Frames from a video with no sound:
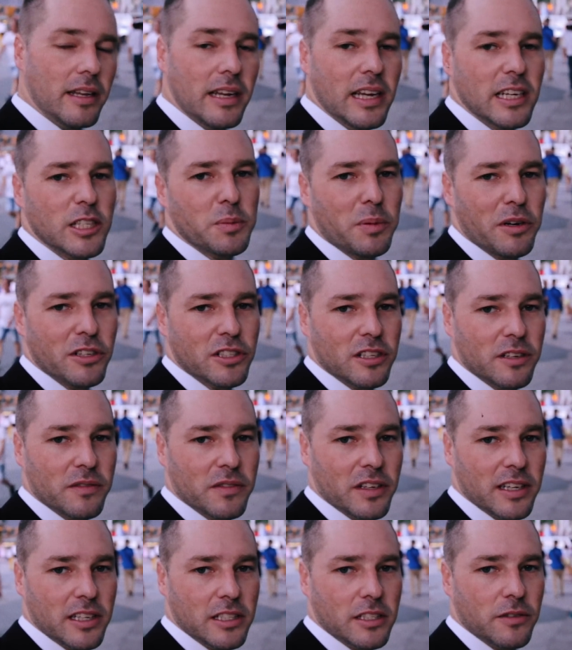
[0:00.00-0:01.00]
next positive
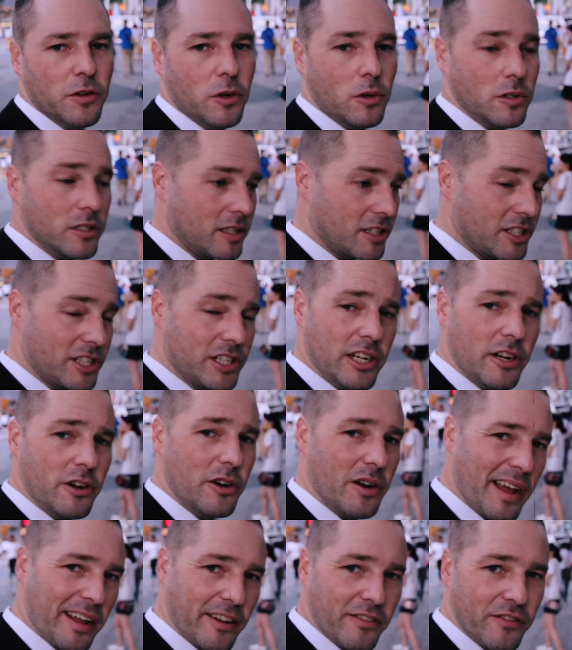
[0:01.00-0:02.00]
thing is, of course, the
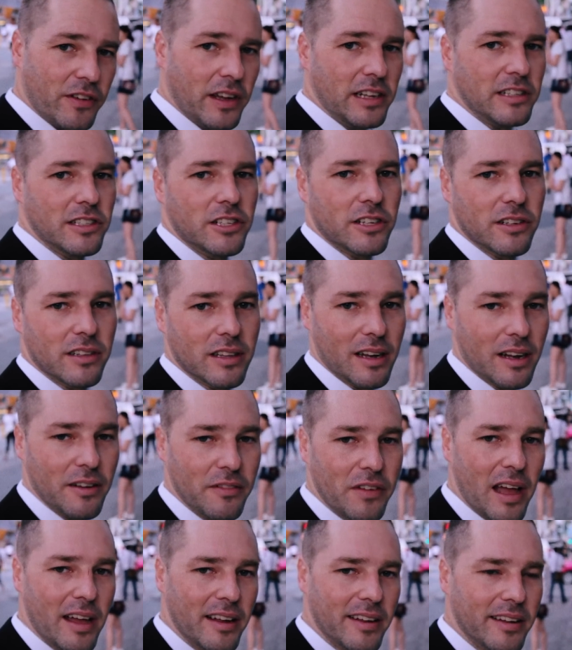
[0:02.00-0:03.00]
sheer adventure that
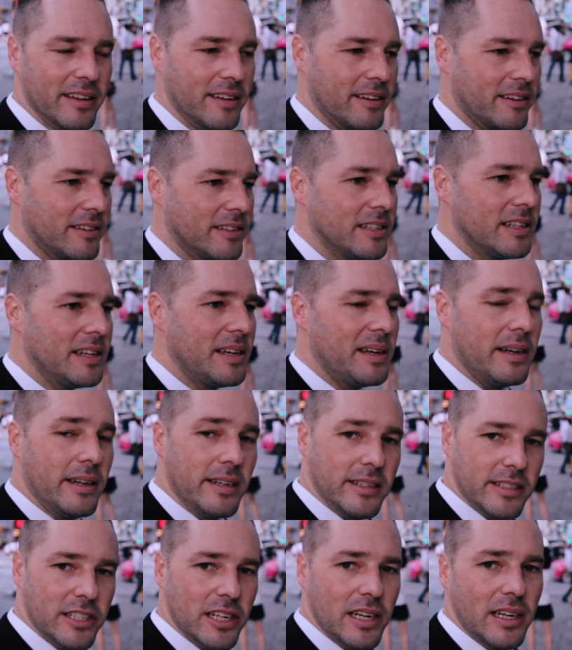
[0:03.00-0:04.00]
I've had here.
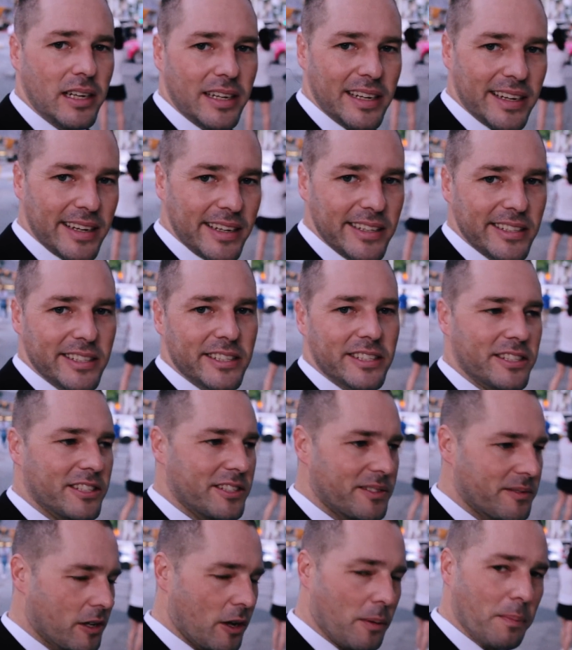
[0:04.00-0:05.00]
China is
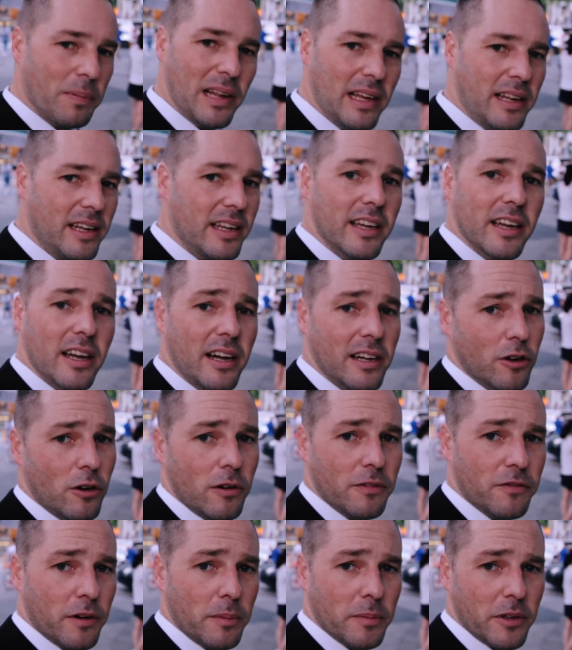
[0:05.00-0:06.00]
completely cut
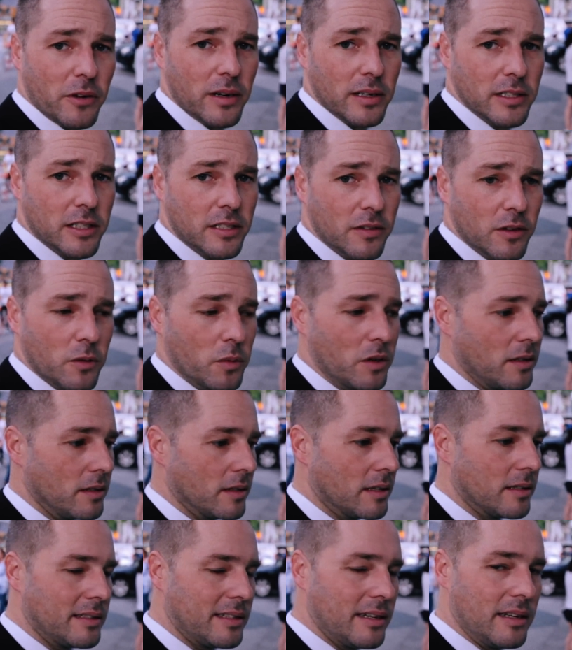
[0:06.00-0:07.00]
off from the rest of the world.
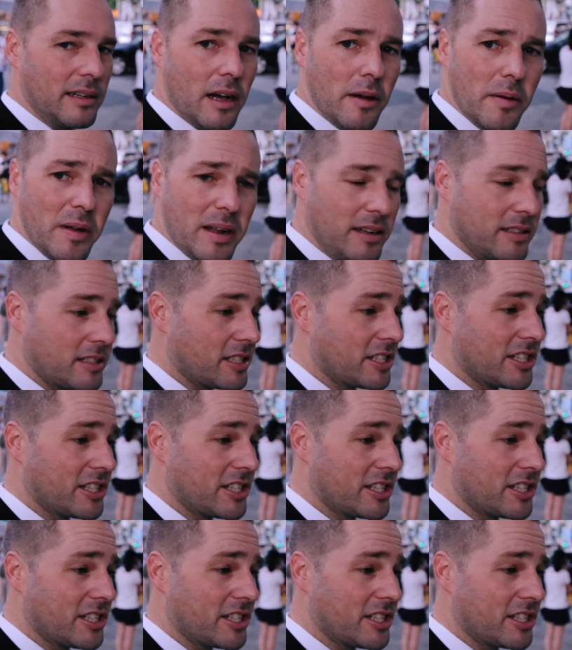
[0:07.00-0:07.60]
I mean, it's